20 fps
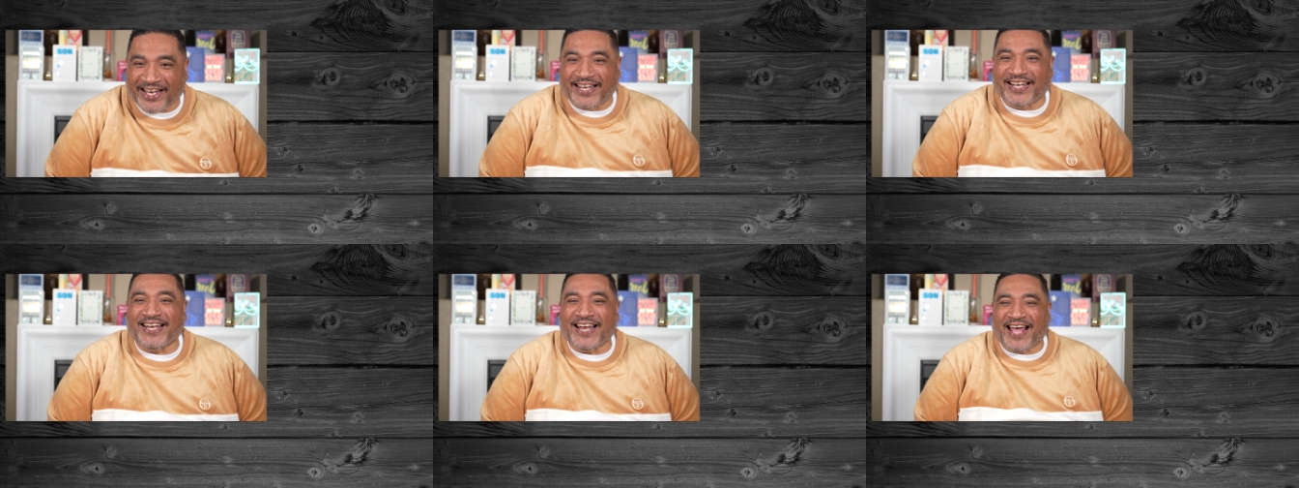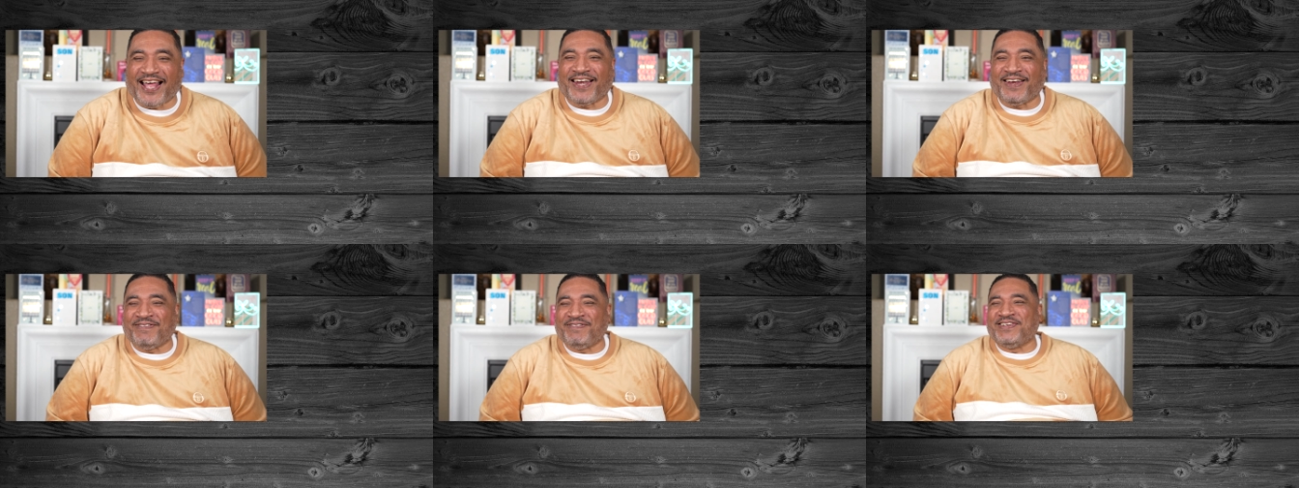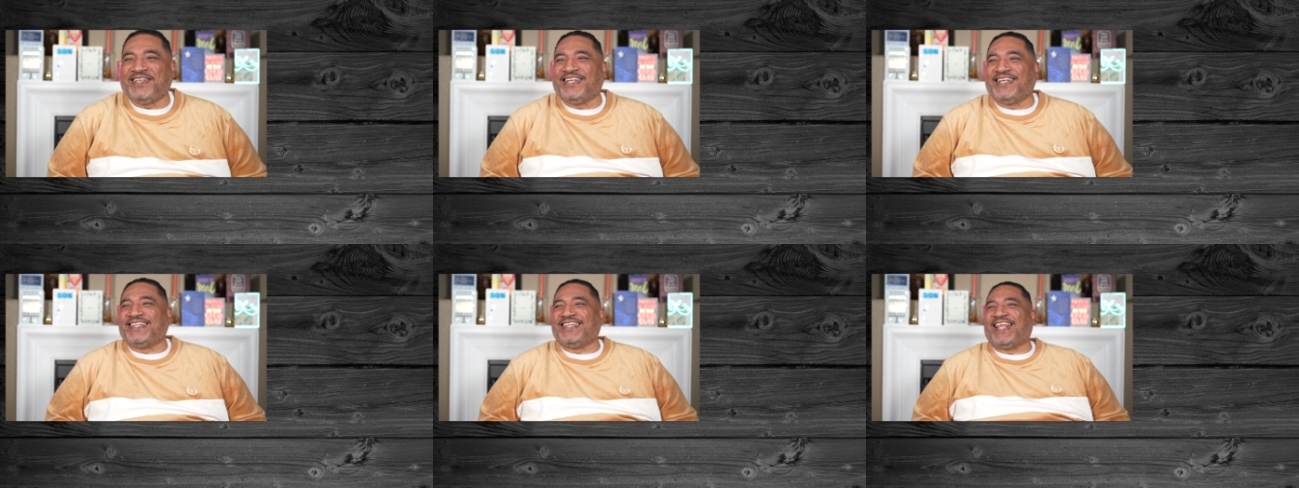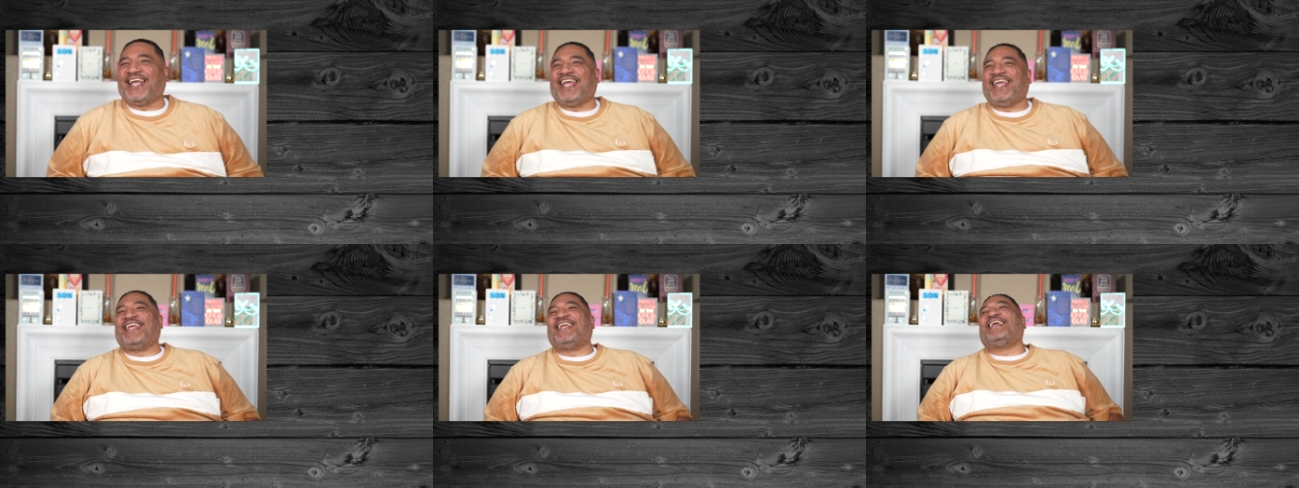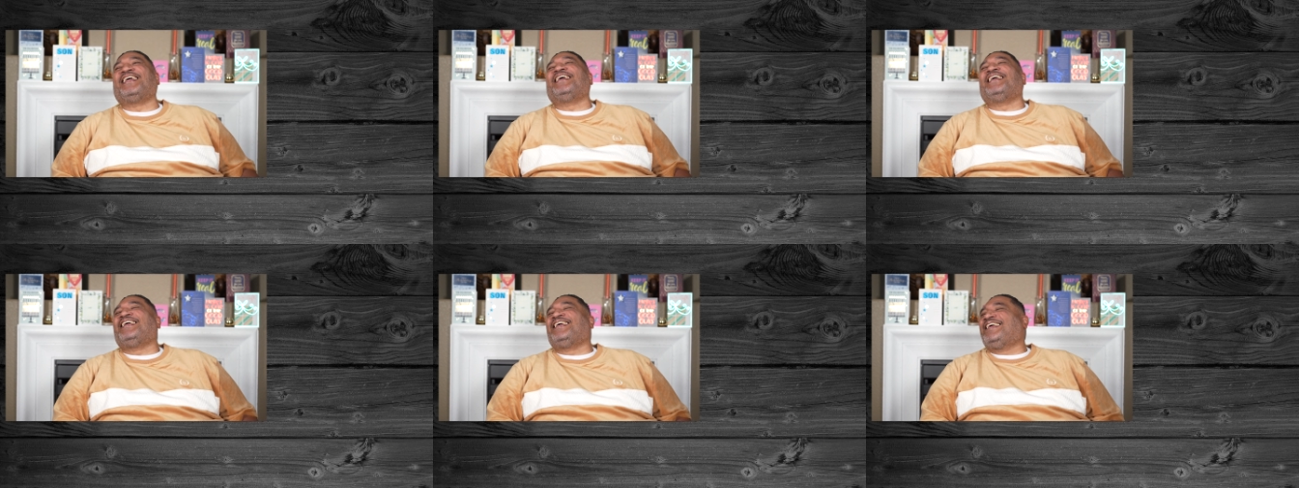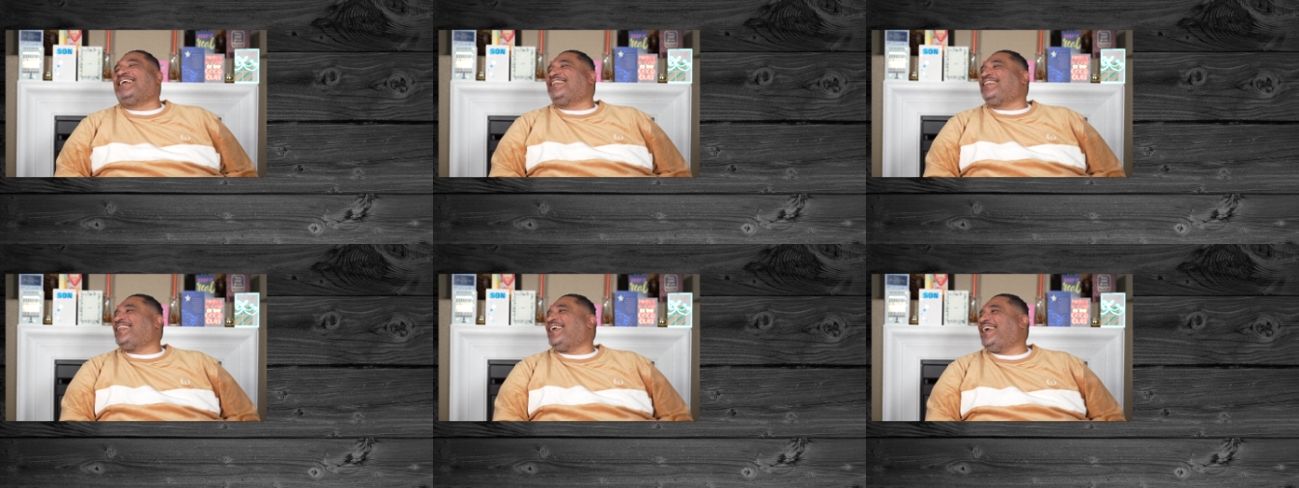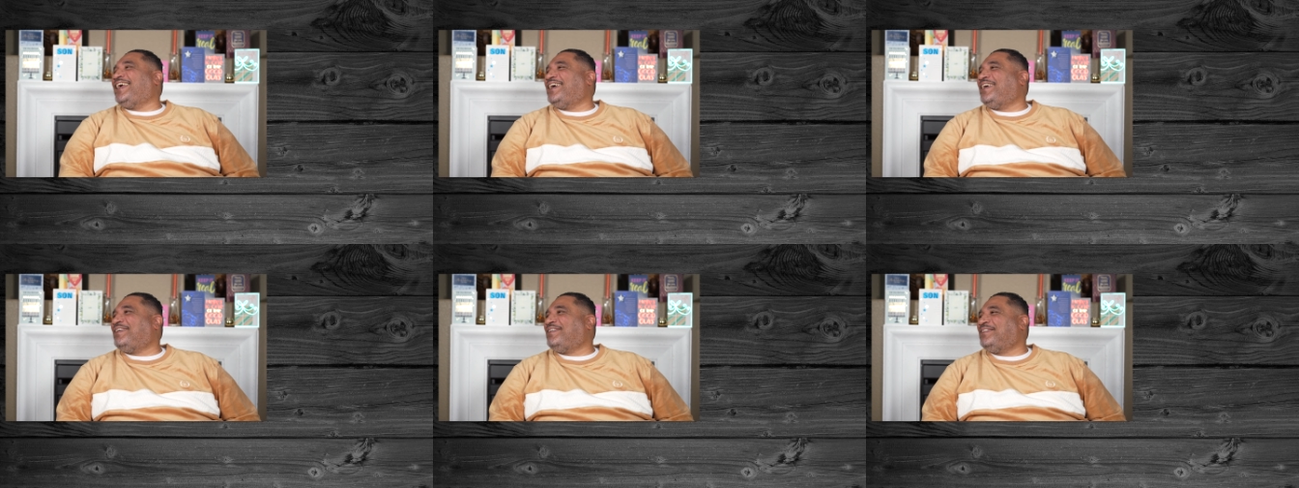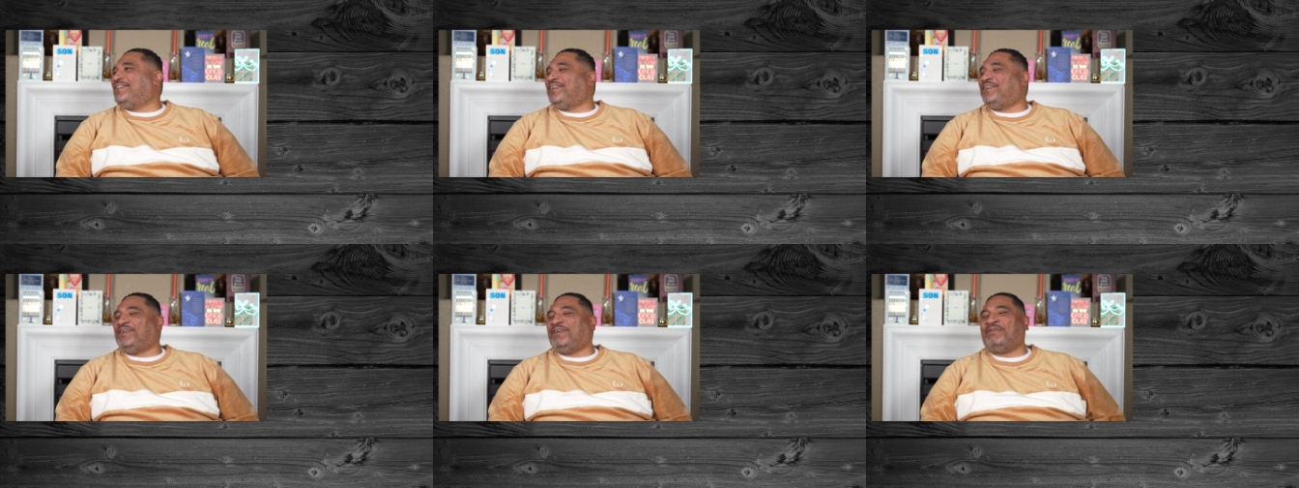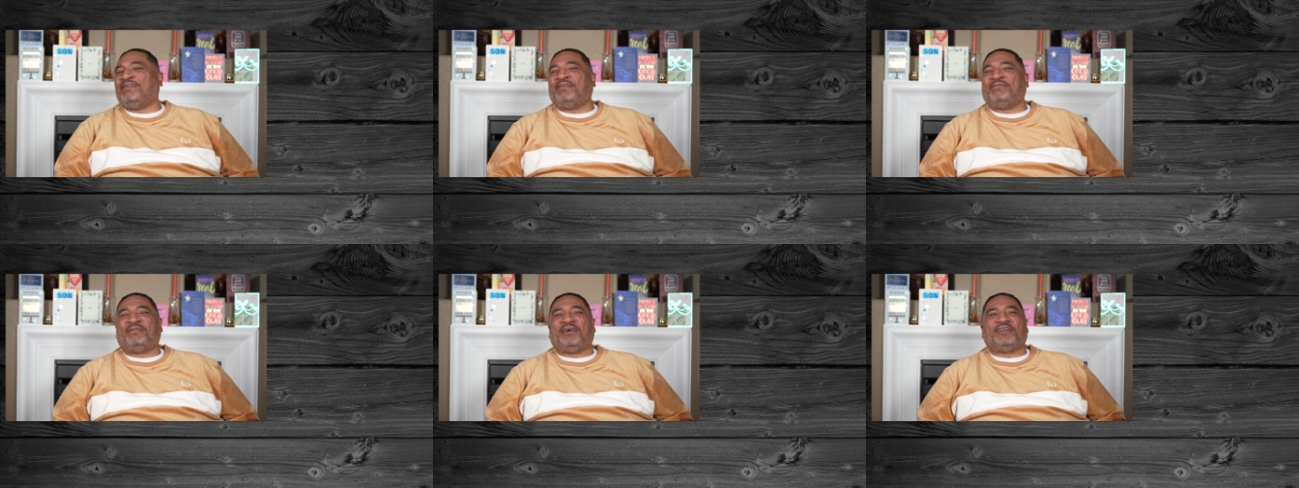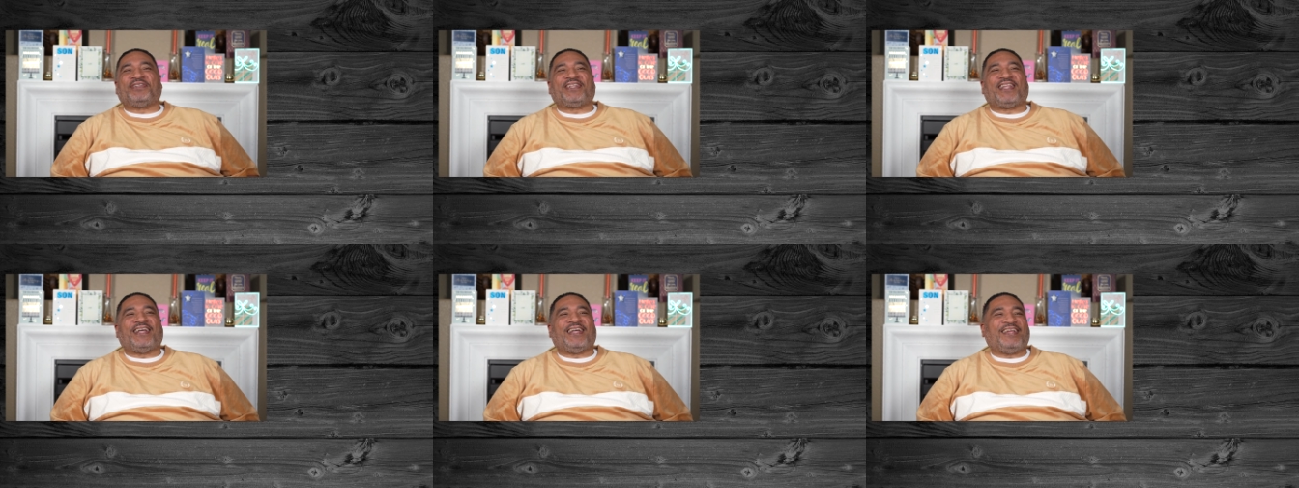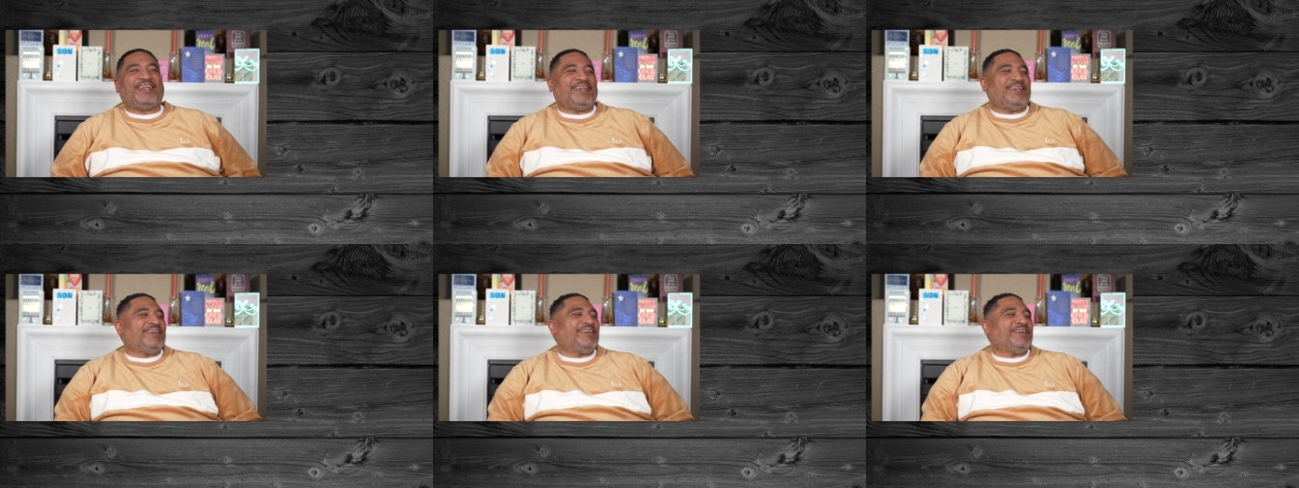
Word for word: not even a day. Damn, on my birthday.